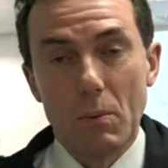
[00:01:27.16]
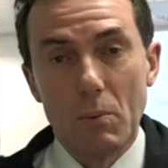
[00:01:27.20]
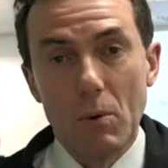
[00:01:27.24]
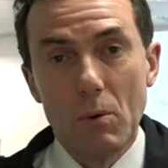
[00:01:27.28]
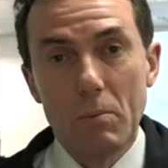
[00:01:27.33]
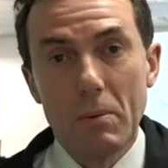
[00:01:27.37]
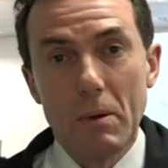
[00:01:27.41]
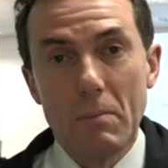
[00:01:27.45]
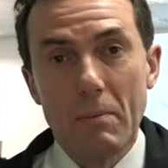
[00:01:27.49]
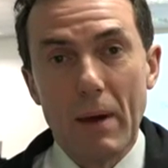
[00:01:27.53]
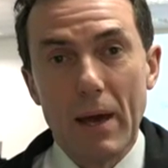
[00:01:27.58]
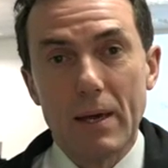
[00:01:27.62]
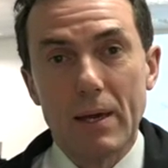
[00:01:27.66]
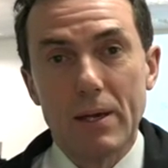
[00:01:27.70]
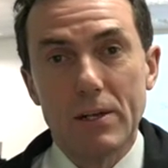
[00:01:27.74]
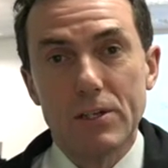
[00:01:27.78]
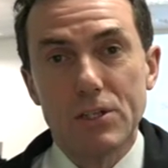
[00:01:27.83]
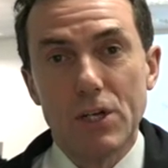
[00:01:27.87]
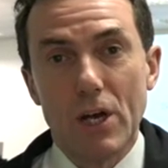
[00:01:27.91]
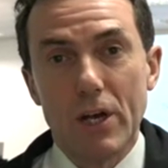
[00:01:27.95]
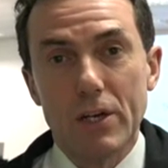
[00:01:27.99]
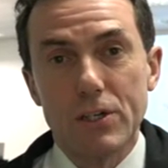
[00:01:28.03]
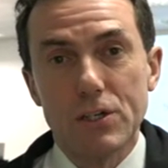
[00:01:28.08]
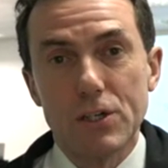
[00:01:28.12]
will be making
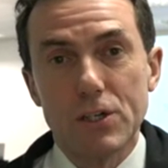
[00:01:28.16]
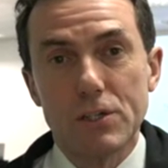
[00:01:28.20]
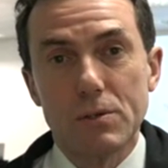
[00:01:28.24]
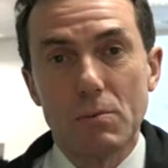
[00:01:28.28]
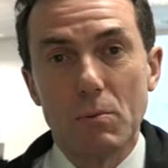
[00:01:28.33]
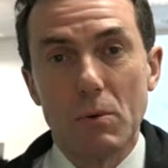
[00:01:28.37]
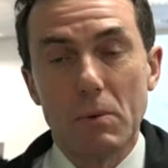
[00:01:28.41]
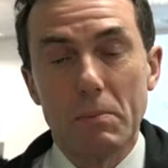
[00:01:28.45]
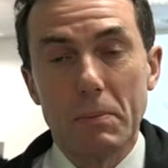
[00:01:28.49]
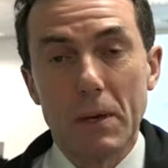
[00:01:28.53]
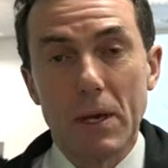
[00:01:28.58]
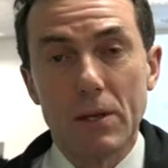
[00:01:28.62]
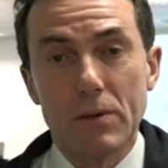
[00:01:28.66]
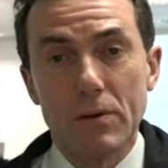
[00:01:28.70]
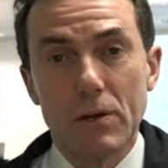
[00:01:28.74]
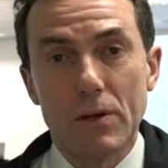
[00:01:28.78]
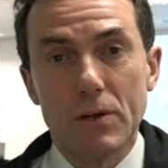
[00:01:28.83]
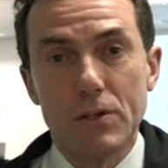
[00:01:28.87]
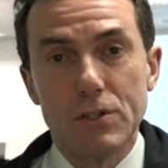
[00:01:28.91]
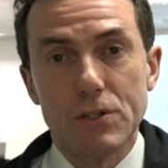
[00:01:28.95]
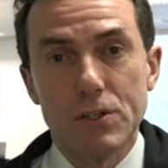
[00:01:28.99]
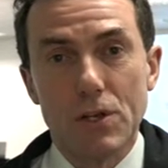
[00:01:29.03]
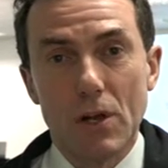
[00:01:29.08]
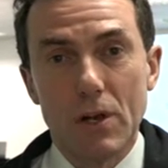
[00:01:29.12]
changes and we'll be con
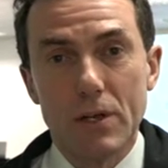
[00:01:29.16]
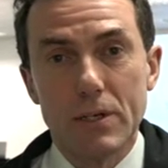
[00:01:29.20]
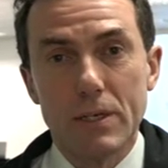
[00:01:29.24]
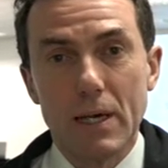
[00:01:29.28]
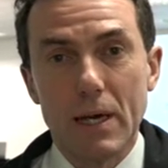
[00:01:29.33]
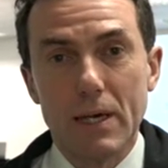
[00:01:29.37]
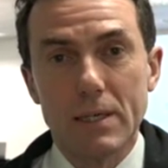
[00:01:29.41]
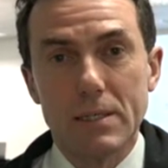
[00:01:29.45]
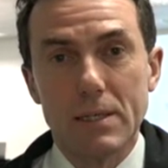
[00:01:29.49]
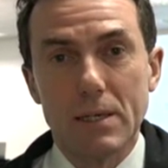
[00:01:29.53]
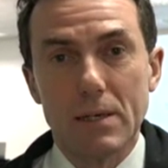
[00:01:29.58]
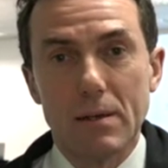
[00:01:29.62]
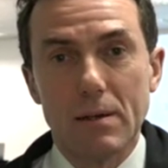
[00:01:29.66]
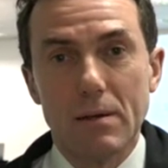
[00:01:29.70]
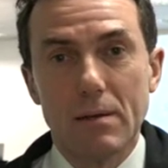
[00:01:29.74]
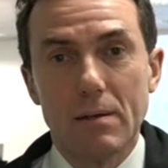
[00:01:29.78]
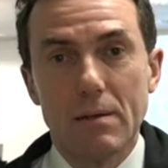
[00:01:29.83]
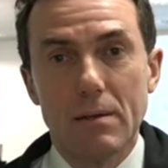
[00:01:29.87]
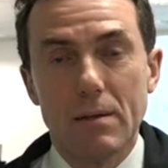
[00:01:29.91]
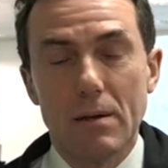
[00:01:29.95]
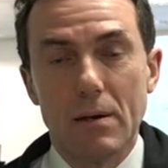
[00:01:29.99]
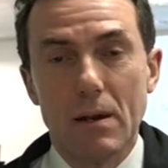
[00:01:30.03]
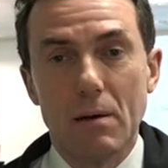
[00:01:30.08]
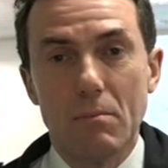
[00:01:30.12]
consolidating
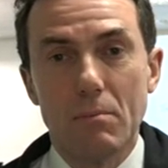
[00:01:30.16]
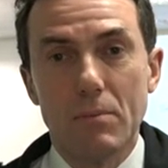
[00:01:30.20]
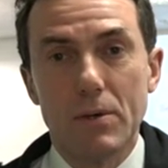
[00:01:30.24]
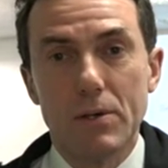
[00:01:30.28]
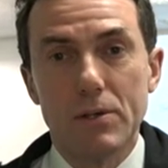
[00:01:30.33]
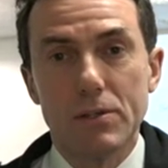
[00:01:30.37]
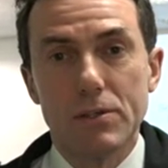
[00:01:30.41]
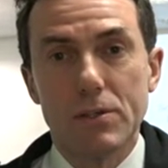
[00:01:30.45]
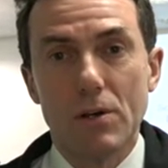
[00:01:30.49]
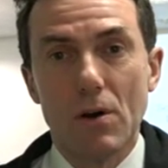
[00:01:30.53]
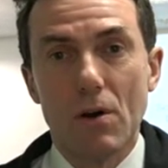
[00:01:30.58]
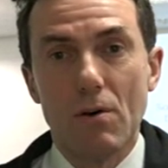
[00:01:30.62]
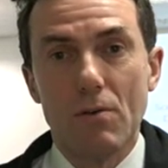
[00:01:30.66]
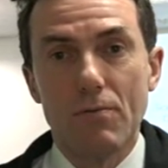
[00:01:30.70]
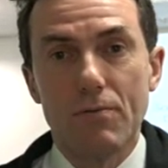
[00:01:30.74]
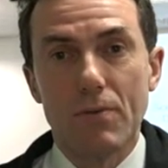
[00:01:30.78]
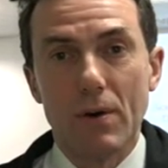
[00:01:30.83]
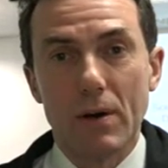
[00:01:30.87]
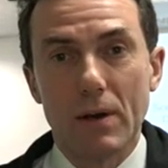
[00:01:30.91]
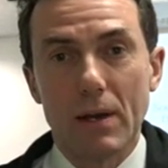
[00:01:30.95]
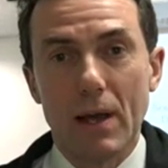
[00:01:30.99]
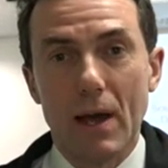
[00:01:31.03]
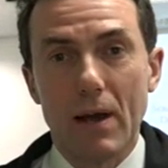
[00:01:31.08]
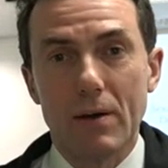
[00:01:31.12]
the numbers of
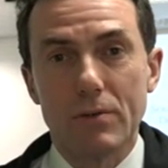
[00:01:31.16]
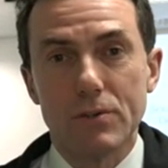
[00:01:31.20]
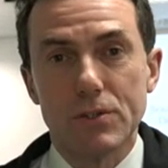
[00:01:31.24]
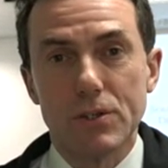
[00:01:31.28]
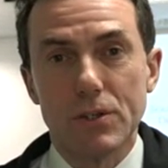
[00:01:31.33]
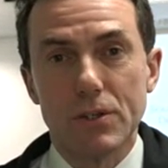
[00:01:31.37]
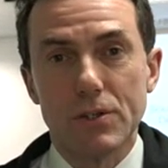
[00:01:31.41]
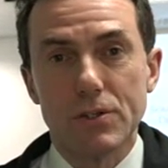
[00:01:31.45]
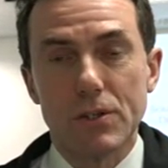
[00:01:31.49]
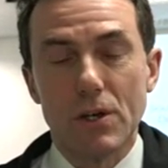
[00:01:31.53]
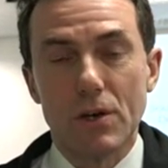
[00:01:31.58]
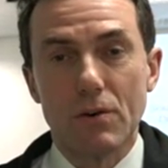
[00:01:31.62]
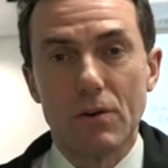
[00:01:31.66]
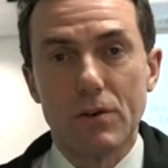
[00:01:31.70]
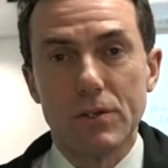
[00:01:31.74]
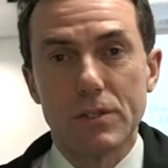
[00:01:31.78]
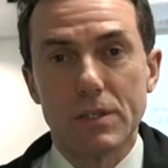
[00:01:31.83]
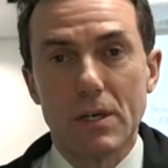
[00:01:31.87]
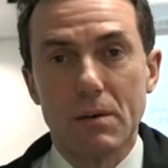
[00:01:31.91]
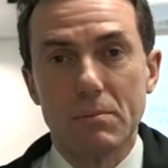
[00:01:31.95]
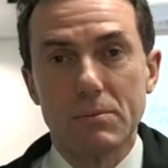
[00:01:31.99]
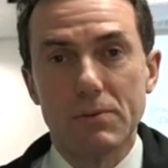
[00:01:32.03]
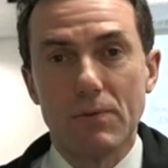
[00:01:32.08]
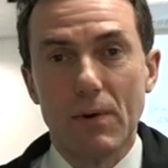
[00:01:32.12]
front counters across
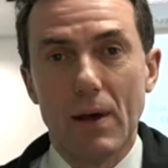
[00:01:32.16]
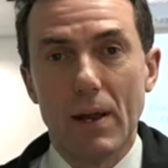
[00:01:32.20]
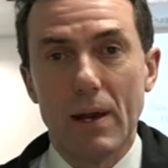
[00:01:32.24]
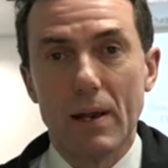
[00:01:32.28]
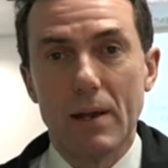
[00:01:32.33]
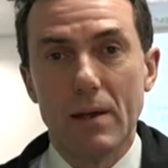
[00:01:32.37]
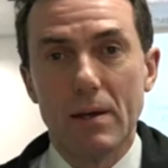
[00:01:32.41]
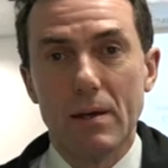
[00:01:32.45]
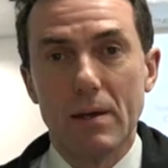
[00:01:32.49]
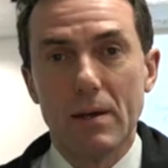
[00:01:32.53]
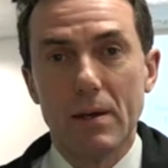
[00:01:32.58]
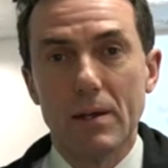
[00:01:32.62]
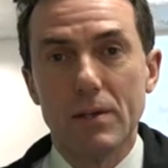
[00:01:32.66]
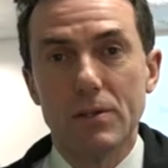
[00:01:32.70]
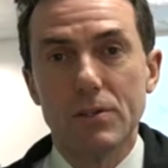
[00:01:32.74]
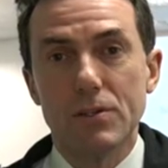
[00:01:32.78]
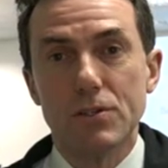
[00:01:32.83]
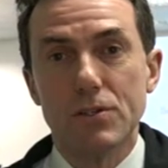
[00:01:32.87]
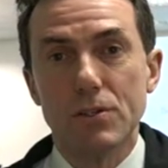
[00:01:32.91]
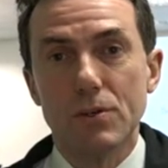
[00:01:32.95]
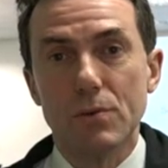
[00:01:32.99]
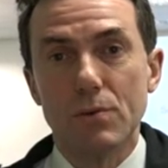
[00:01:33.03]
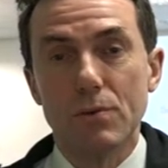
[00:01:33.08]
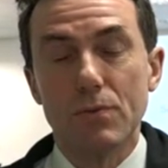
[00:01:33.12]
Thames Valley
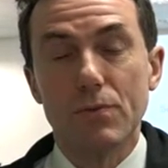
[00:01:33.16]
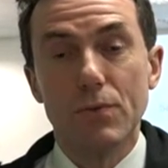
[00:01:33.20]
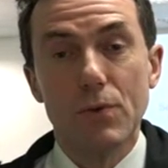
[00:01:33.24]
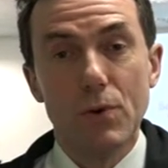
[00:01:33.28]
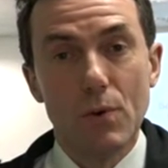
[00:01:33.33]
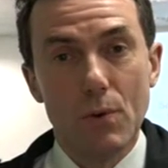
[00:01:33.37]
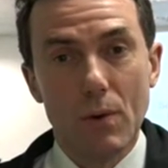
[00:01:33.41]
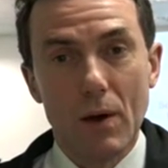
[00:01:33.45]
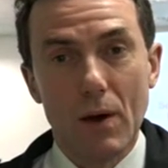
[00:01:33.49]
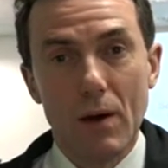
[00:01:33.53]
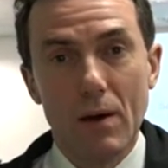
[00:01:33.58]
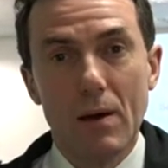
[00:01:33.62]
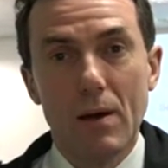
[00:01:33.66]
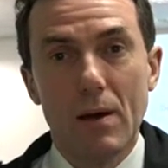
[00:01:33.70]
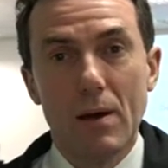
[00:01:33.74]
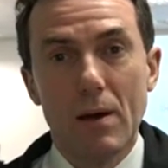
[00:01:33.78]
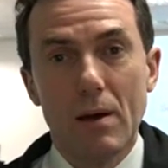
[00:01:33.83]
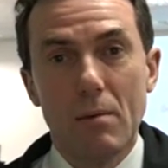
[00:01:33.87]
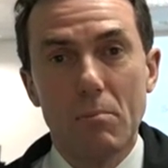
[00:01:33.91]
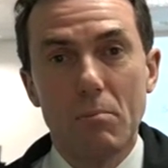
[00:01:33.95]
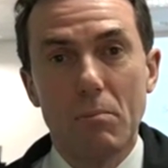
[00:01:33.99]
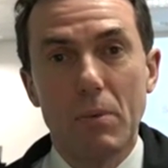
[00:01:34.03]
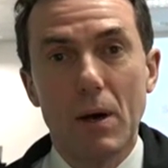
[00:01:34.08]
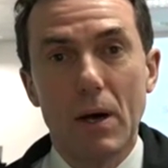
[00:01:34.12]
into fewer
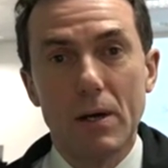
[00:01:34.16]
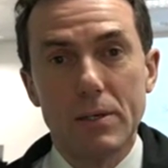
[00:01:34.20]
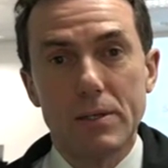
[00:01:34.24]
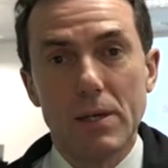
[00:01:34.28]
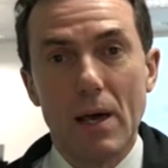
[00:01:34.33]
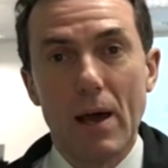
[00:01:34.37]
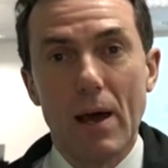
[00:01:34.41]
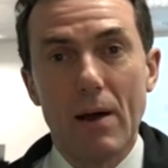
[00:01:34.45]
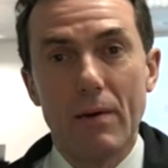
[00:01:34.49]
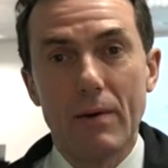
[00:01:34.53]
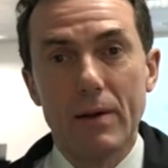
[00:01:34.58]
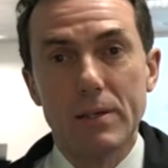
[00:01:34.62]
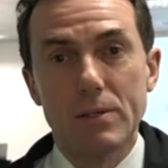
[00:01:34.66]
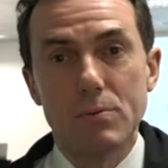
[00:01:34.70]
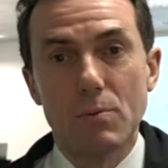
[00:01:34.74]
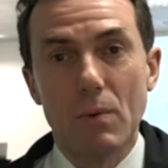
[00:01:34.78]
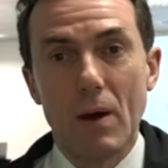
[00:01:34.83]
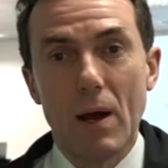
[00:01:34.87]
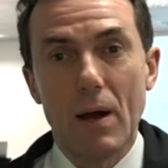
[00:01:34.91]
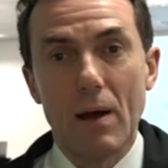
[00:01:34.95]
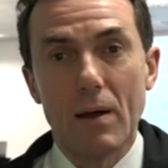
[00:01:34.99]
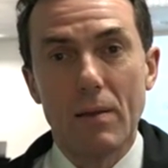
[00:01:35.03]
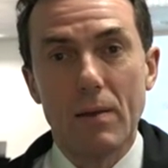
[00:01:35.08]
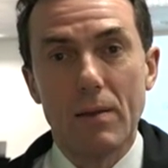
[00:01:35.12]
but areas
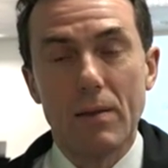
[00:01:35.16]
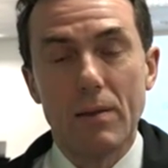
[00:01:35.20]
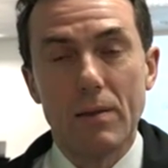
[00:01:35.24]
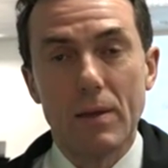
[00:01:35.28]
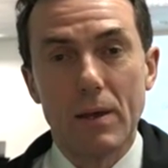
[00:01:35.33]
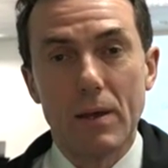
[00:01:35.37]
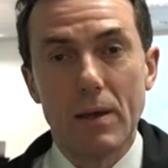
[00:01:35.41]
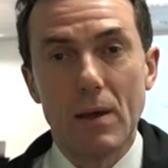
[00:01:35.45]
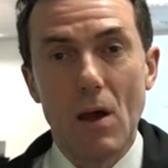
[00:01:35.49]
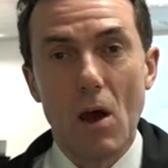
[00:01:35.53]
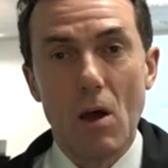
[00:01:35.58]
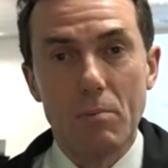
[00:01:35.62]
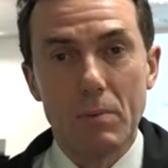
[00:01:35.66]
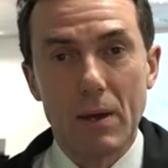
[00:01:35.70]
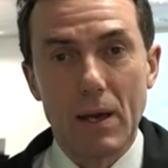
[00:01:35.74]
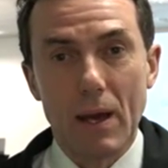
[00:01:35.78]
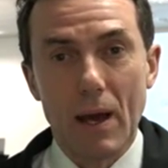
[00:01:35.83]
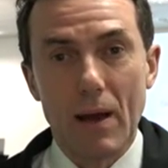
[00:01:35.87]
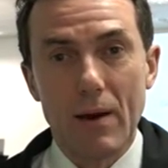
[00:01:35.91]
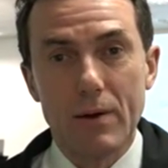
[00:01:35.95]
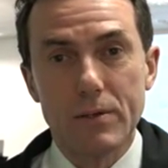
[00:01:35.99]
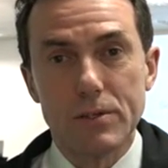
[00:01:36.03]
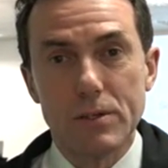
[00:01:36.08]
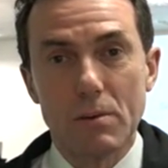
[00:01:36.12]
where the opening
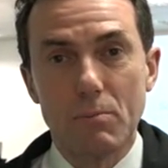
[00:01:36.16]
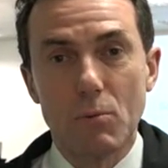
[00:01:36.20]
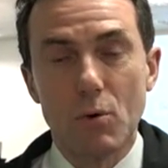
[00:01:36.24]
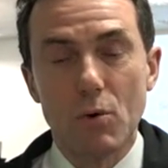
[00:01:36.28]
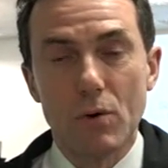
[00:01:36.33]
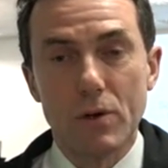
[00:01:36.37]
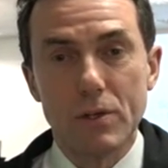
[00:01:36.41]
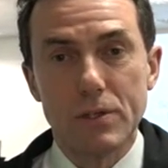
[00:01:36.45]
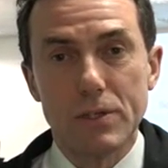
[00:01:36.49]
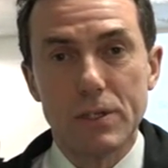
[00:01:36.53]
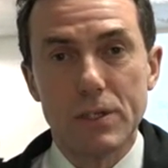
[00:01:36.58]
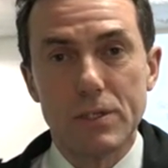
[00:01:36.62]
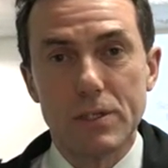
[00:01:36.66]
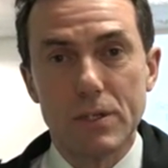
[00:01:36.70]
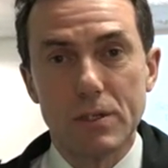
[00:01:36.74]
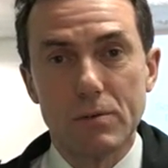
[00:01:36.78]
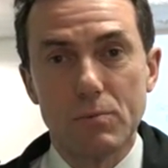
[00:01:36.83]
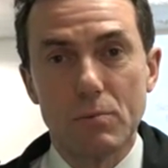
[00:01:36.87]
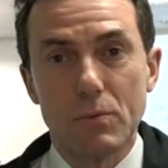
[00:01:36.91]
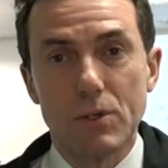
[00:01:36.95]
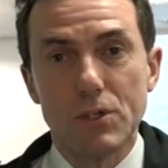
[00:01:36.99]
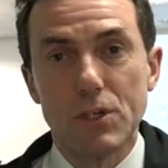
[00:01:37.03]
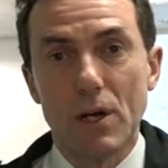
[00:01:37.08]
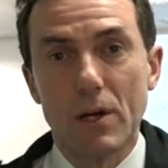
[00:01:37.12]
hours are more
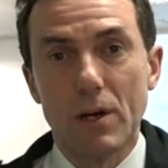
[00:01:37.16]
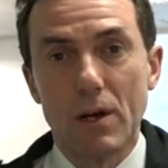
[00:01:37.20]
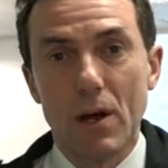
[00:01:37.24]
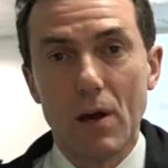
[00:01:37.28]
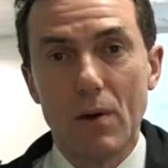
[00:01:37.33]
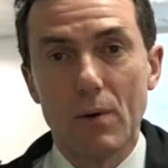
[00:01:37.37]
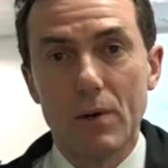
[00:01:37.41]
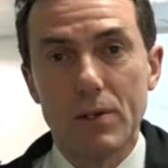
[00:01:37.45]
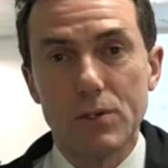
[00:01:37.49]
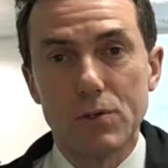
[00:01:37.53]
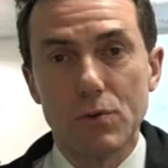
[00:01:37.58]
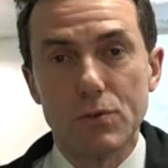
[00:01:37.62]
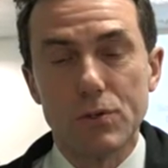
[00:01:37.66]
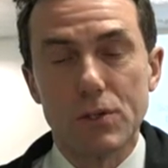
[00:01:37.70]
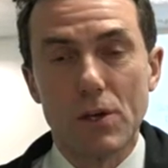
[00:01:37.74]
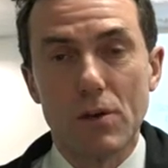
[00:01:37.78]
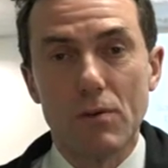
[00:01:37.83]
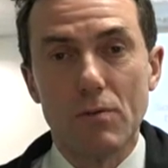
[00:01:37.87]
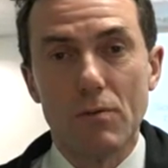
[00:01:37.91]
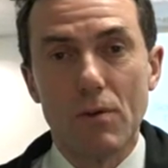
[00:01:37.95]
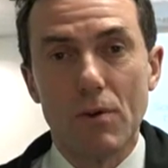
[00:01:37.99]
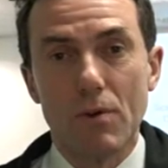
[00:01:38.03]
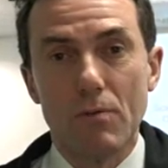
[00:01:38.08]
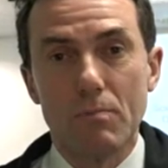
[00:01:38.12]
consistent, which I know has
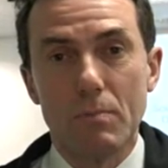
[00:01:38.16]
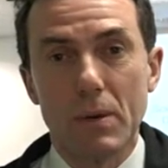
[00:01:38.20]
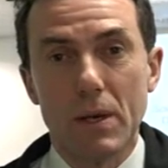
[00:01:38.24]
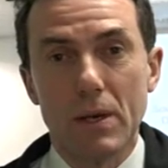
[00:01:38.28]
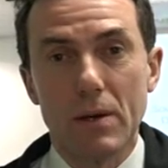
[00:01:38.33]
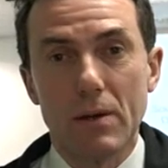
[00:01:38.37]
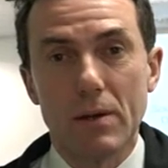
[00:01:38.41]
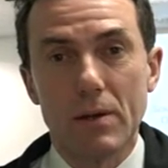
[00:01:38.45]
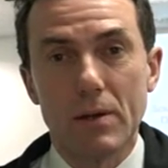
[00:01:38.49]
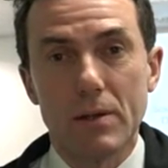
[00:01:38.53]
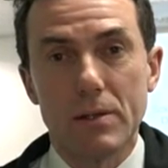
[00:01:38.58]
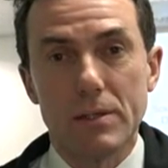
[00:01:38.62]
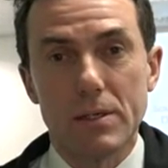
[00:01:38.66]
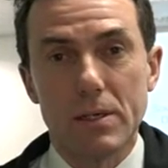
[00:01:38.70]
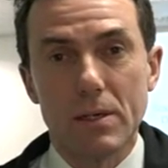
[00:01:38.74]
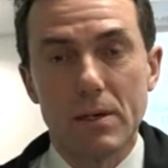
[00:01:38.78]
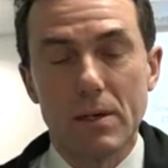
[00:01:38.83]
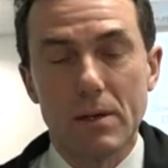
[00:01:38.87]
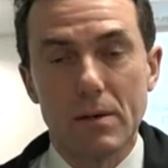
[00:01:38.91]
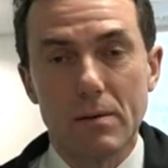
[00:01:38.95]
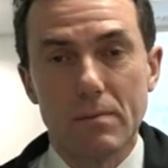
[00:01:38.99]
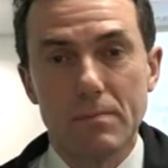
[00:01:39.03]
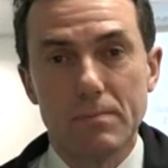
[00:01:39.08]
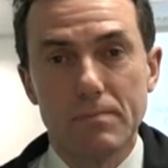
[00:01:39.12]
also been a
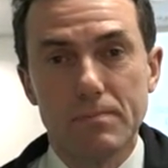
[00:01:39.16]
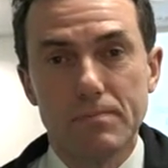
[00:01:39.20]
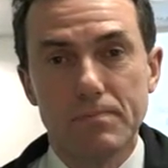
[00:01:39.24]
concern.